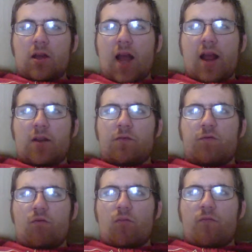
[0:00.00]
kind
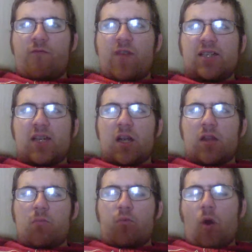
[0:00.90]
of
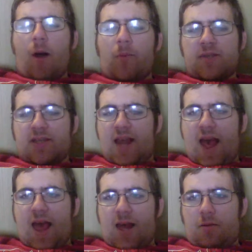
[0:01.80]
fixing the problems that they
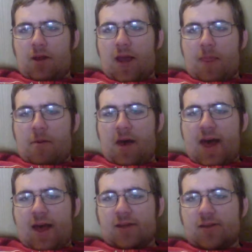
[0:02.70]
had in the
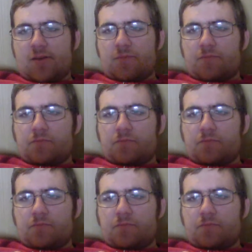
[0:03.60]
past.